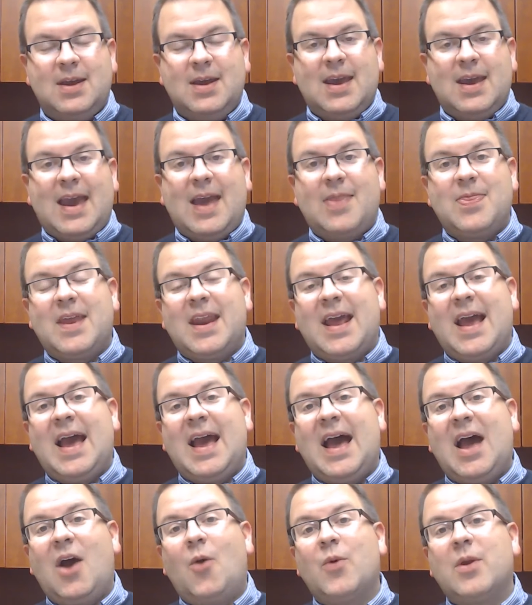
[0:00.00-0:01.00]
and that
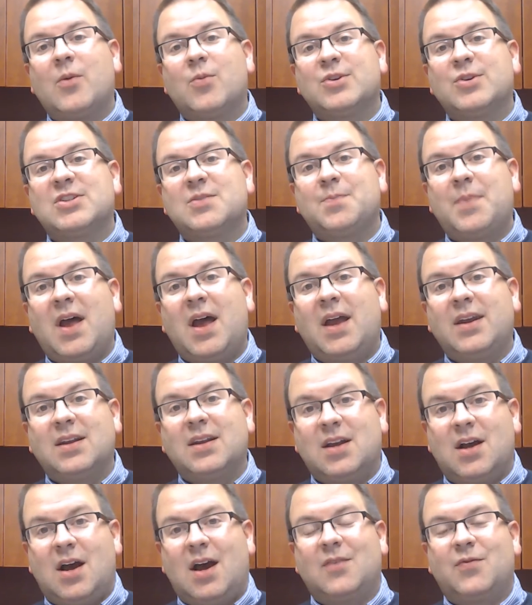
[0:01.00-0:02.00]
how we respond to
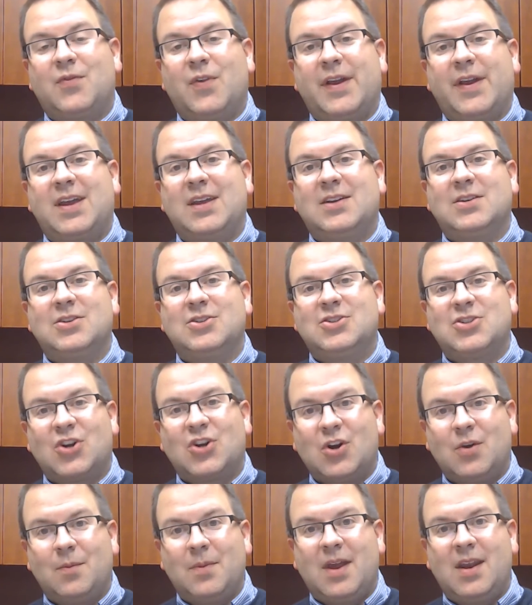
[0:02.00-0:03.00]
conflict can
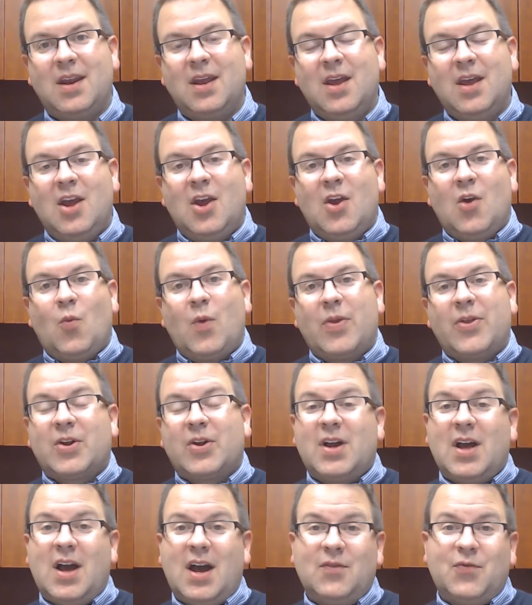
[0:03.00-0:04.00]
determine whether
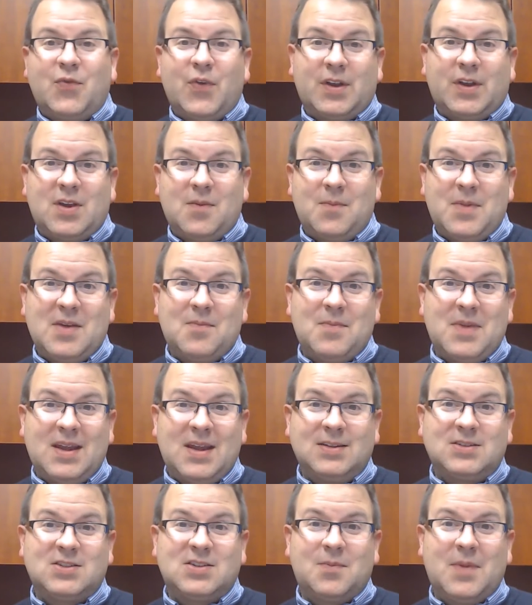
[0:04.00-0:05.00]
conflict can be a
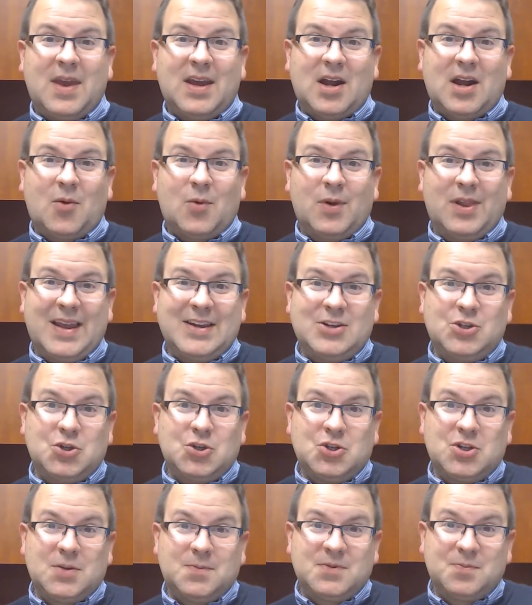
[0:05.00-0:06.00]
means to make our
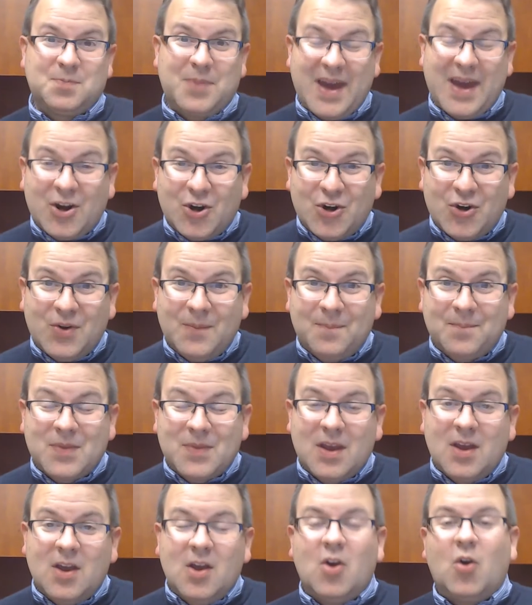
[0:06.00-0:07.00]
relationships better
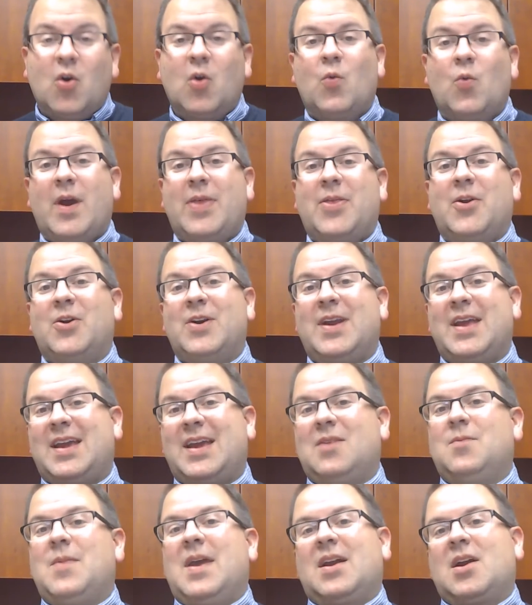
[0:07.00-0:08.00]
or whether it
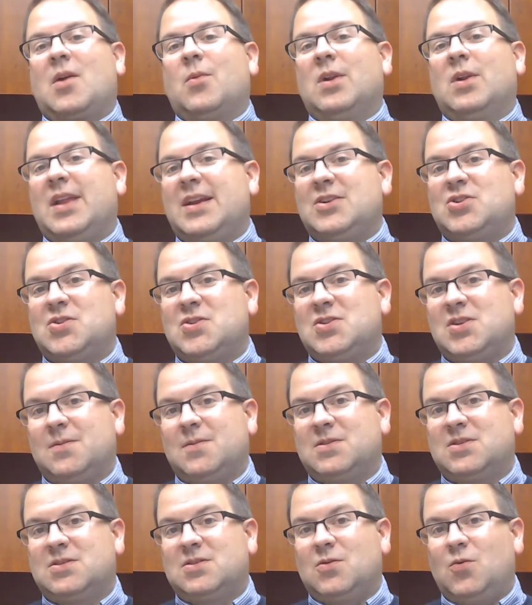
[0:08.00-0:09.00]
can make our
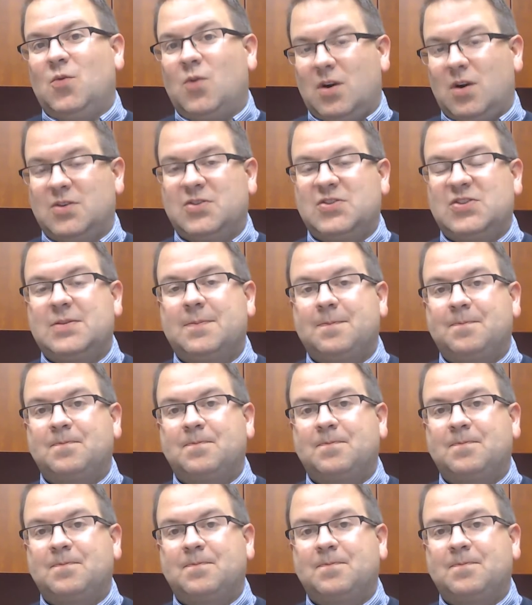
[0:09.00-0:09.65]
relationships worse.